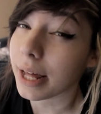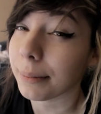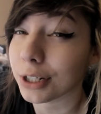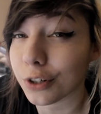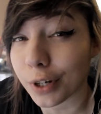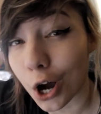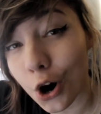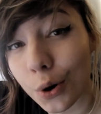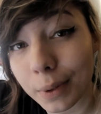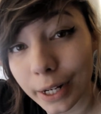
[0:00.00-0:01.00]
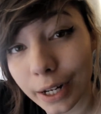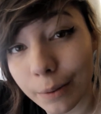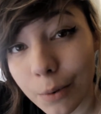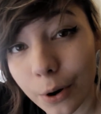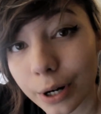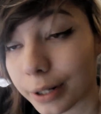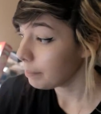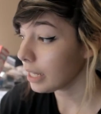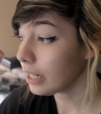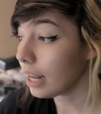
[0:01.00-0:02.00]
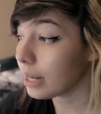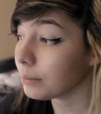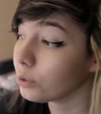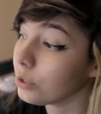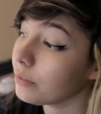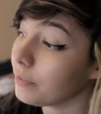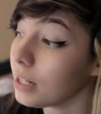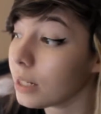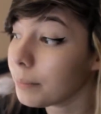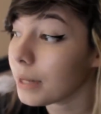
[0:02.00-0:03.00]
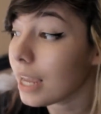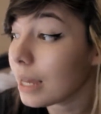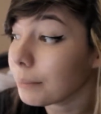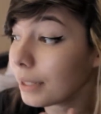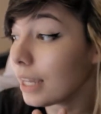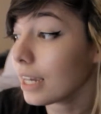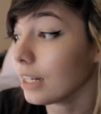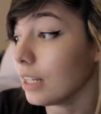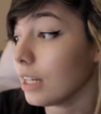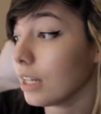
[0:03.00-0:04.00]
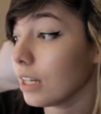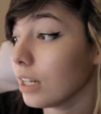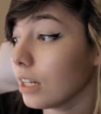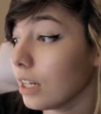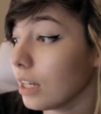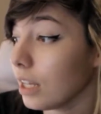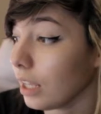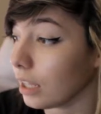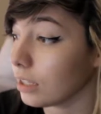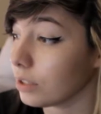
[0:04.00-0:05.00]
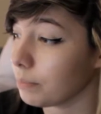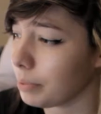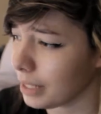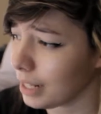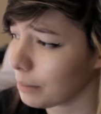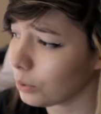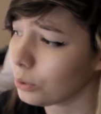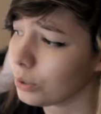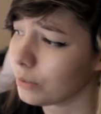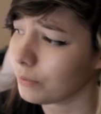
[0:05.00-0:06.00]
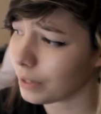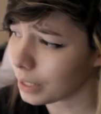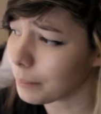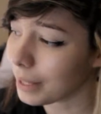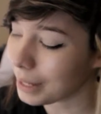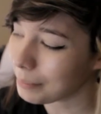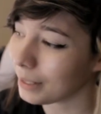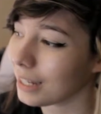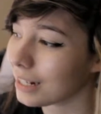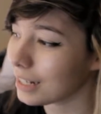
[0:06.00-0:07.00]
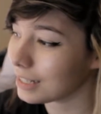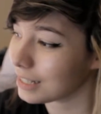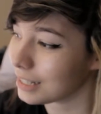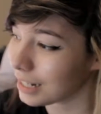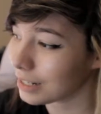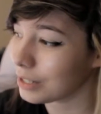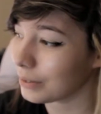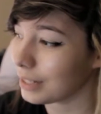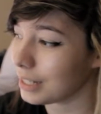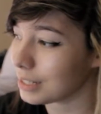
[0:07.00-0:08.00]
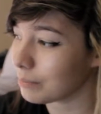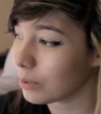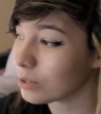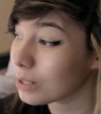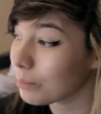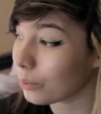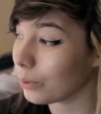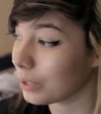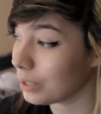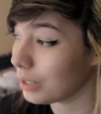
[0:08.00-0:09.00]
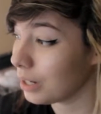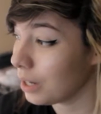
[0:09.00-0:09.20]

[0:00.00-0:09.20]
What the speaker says: that much of a hermit anymore. Being able to develop a plan and stick to it is the most important